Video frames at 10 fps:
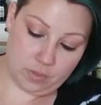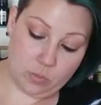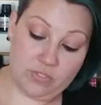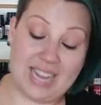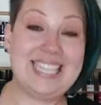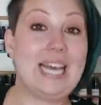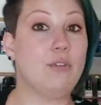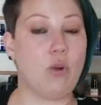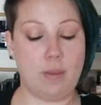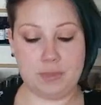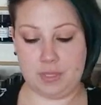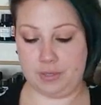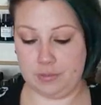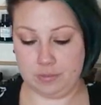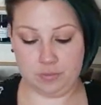We've got 10 drops
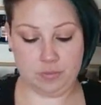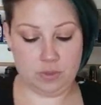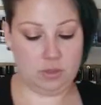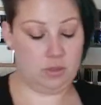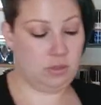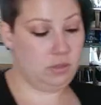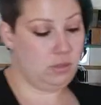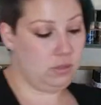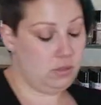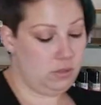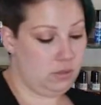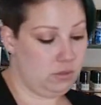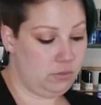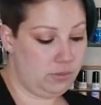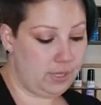here.
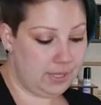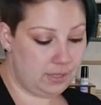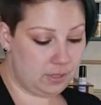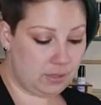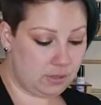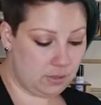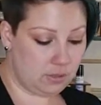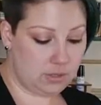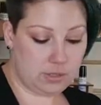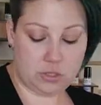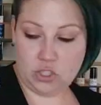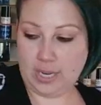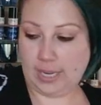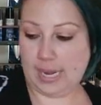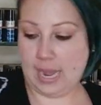All right, let's
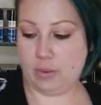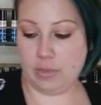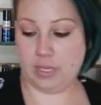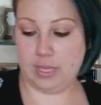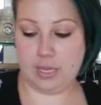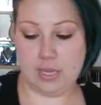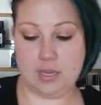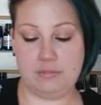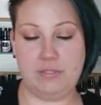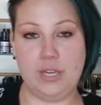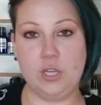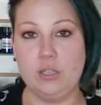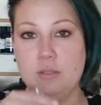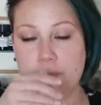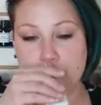check it out. We're going to get a hit of
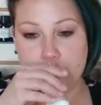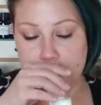vinegar.